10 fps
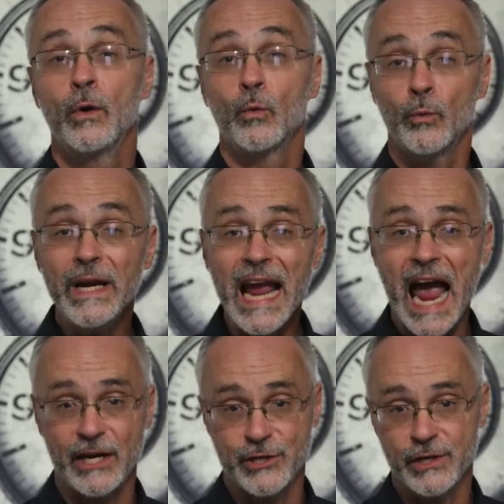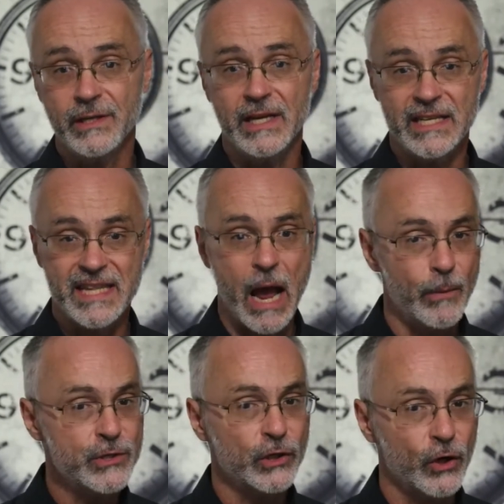Reaction is that
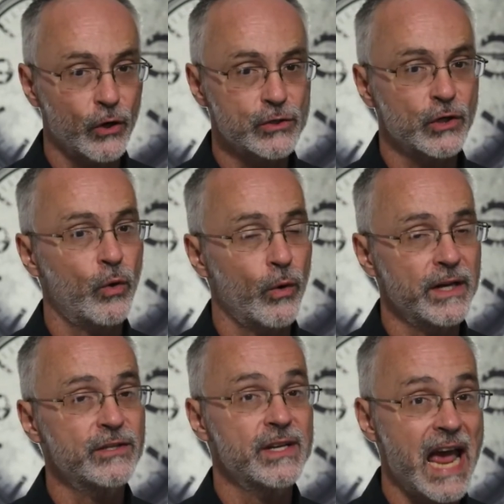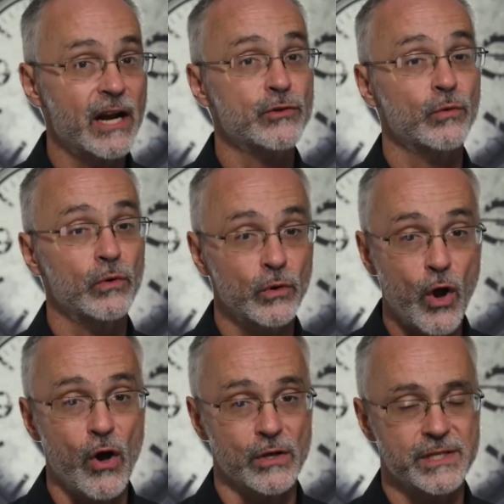which occurs according to natural
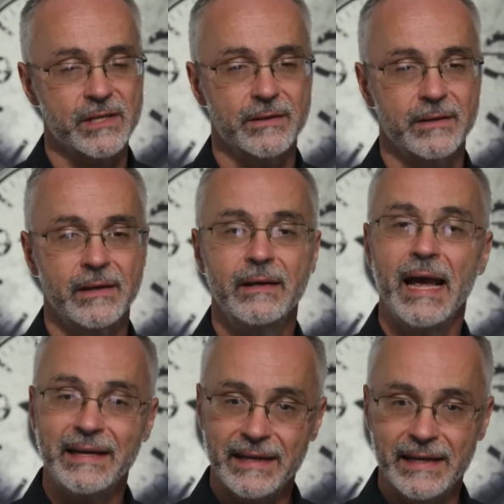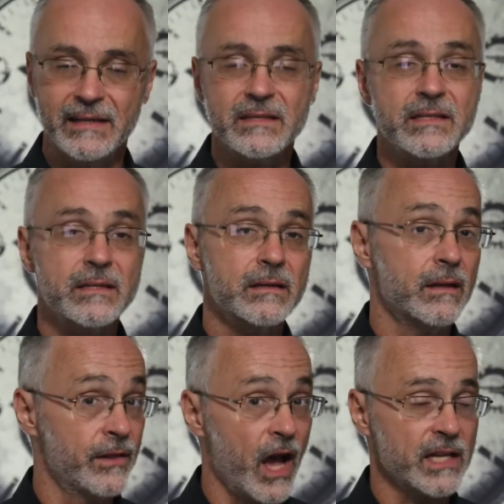laws and is,
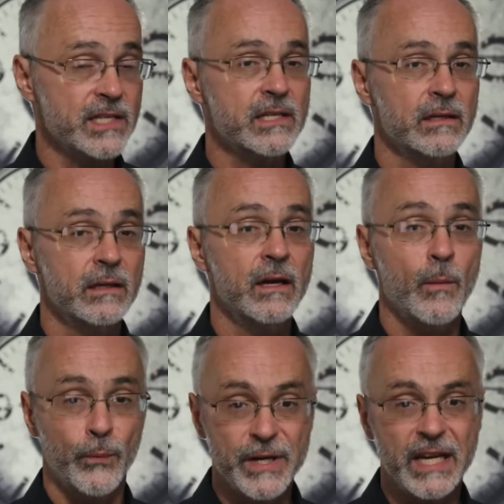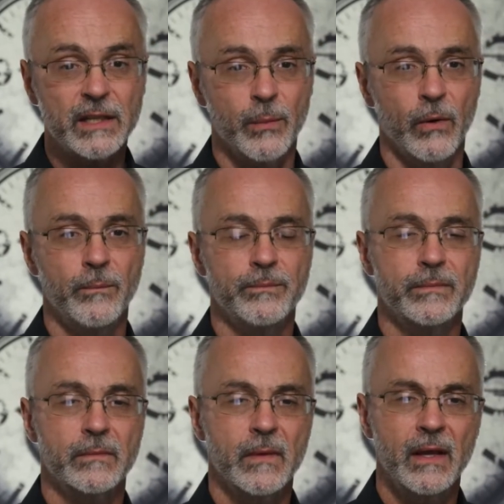thus, predictable.
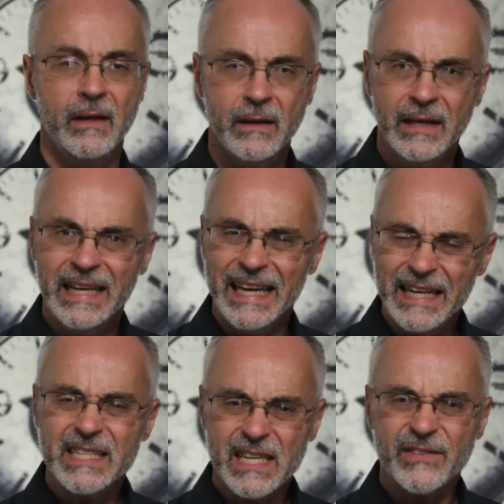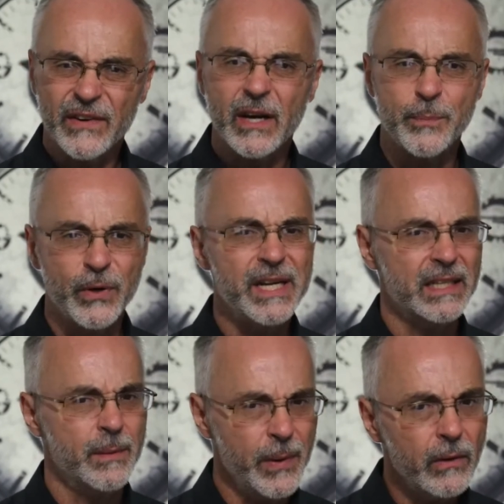It is this very
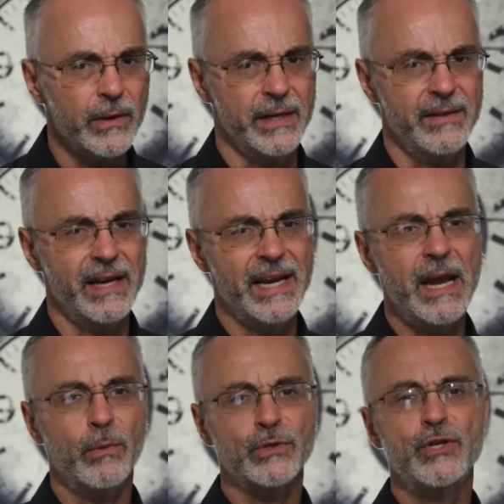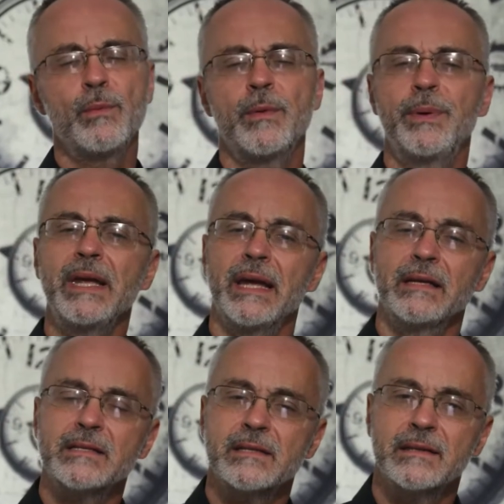predictability that enables human
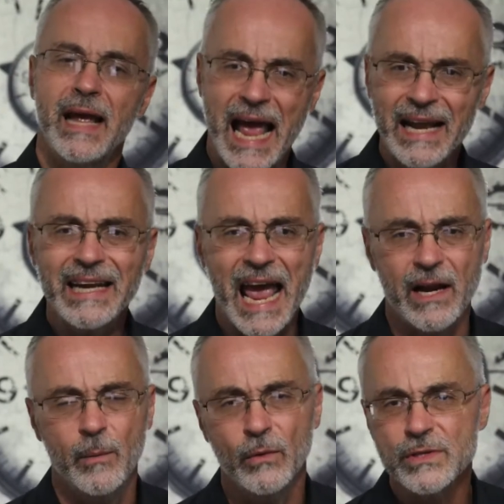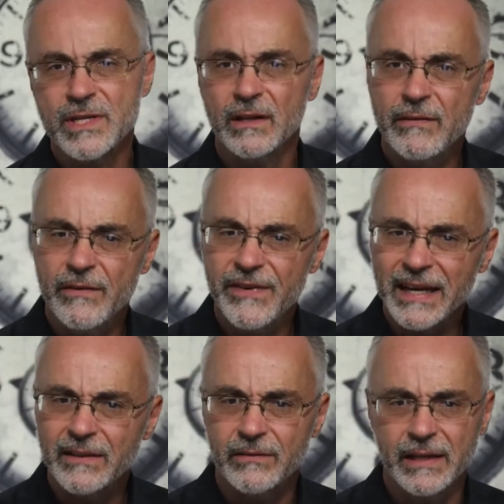beings and animals to live
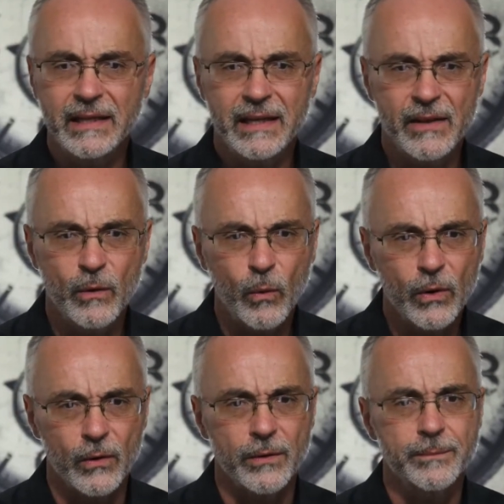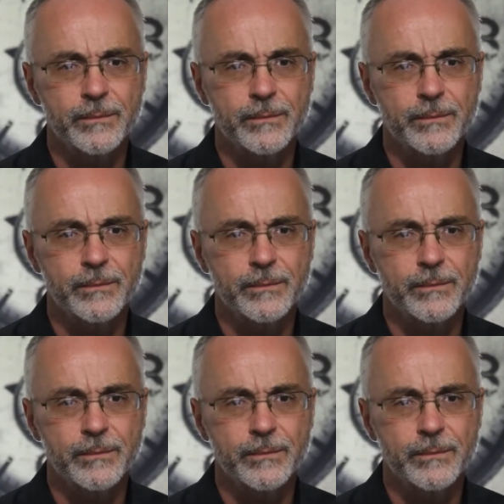effectively in the world.